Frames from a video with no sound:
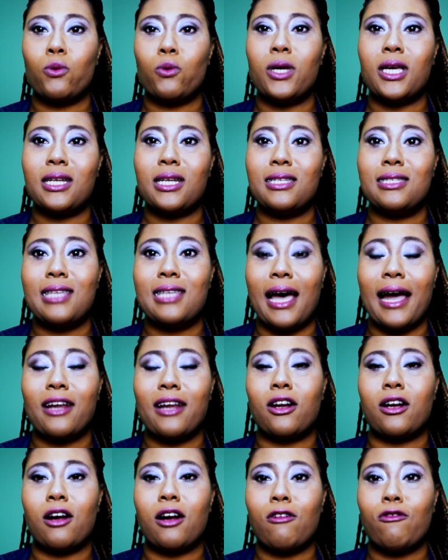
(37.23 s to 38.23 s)
we can design
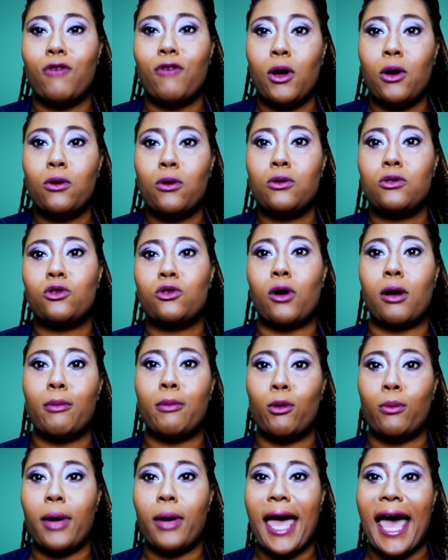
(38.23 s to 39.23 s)
on our phones or our
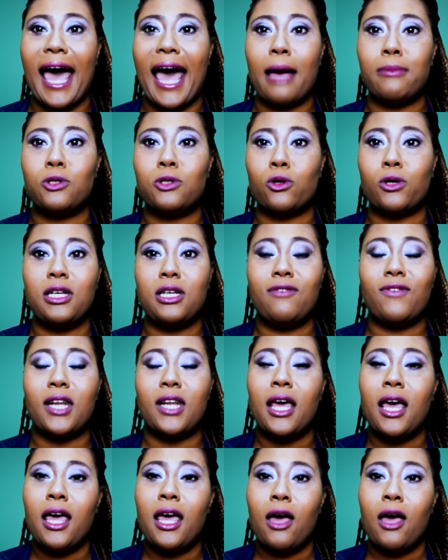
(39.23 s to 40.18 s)
mobile apps or even